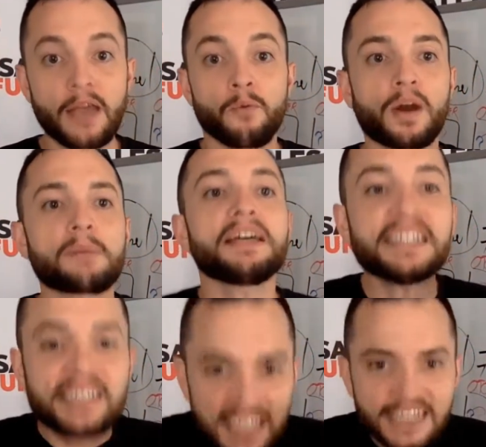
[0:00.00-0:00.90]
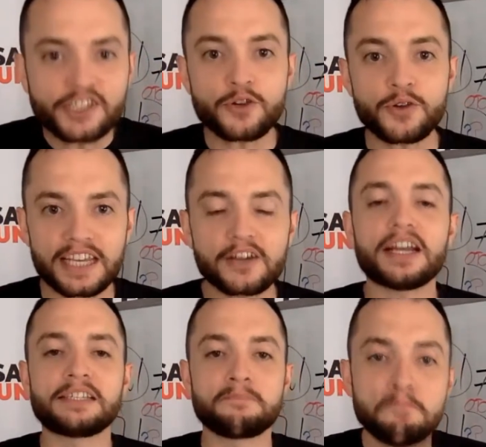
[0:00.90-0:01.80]
Okay. What I'm going to teach you here
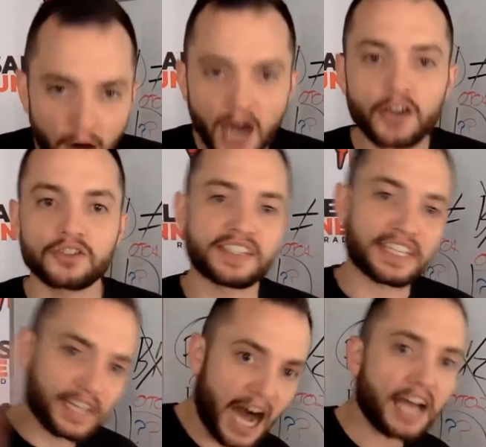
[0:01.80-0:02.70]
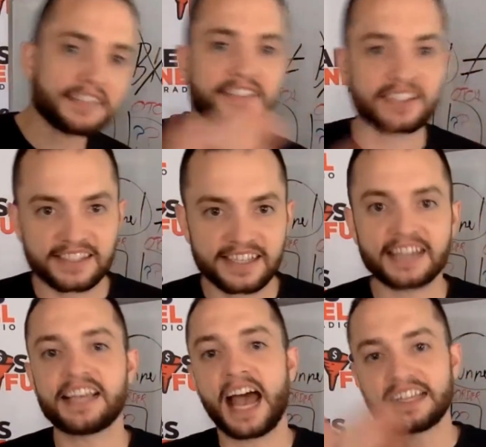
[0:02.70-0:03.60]
is models that cause
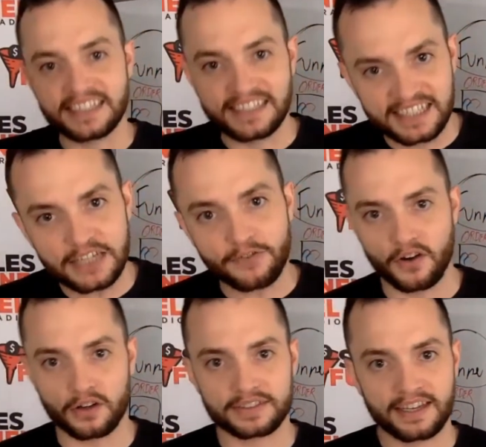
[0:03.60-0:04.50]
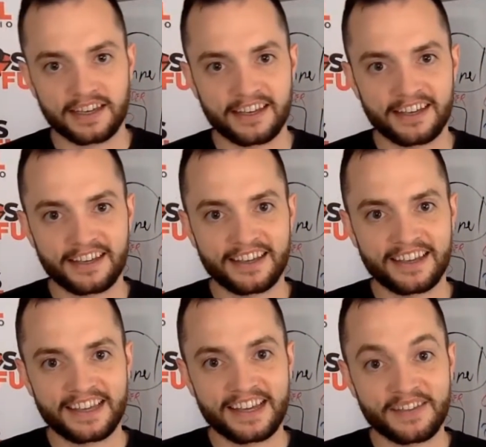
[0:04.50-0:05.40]
success as a default.
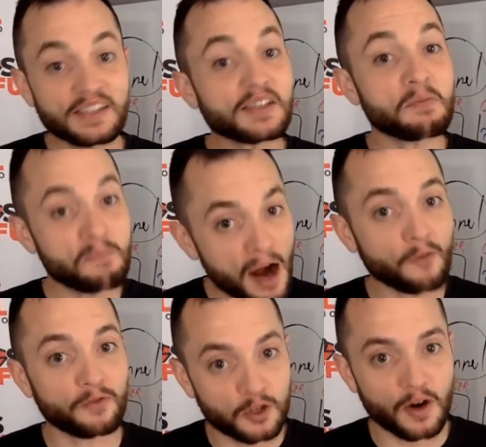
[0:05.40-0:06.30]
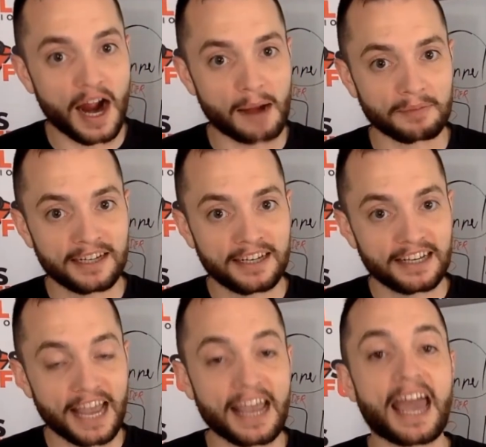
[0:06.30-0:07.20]
This is some powerful crap.
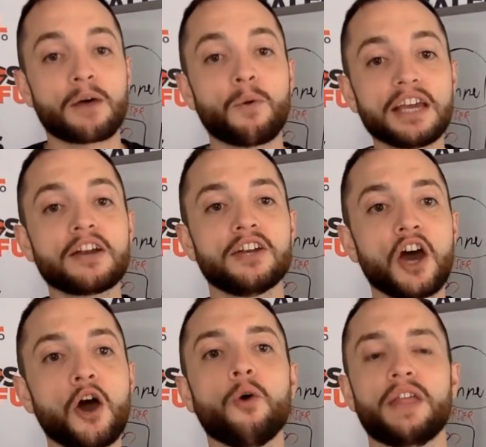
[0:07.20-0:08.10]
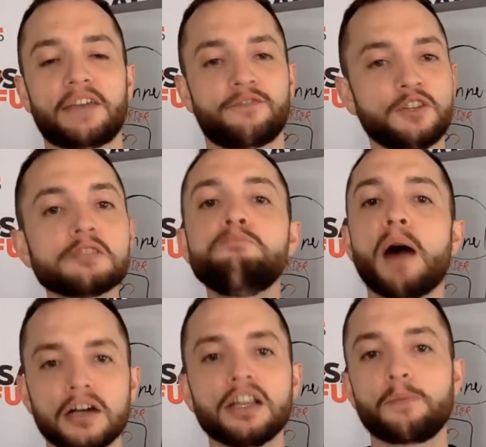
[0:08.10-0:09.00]
Okay. And I want you to know, like, if you just
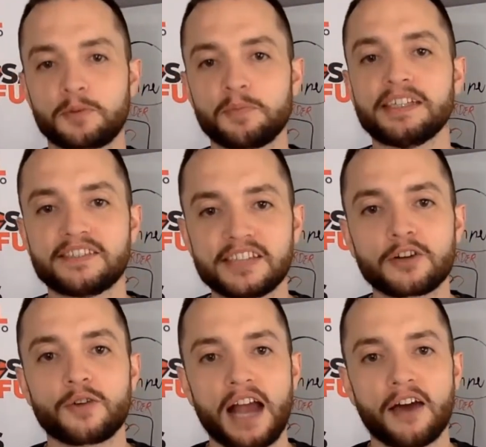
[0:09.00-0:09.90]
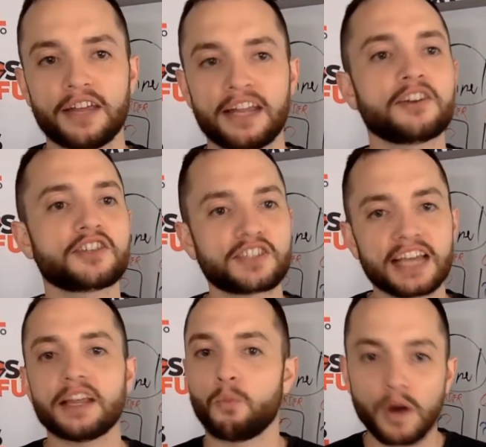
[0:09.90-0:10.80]
buckle up with me and stick around and
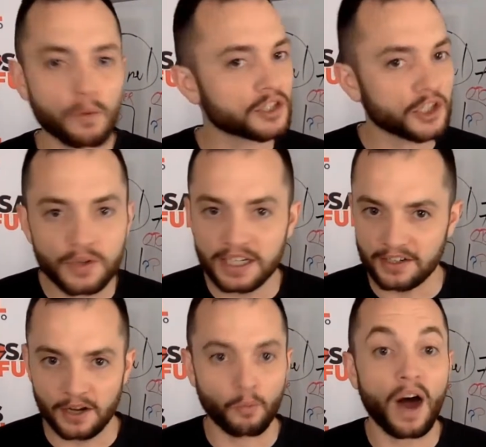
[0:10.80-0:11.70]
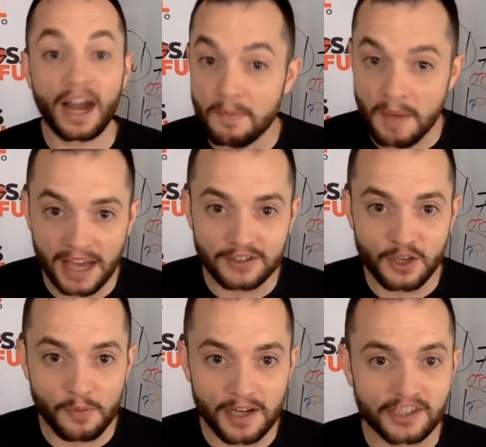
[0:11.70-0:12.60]
understand like what we're doing here and why it matters
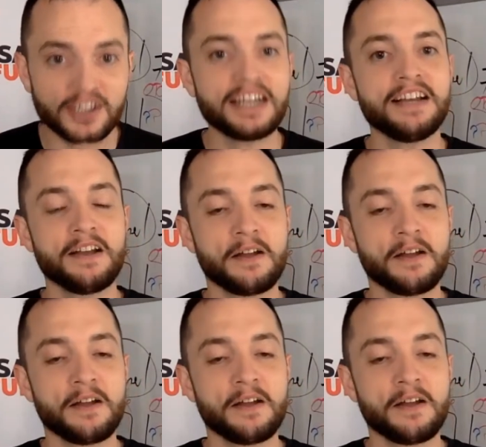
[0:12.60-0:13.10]
so much,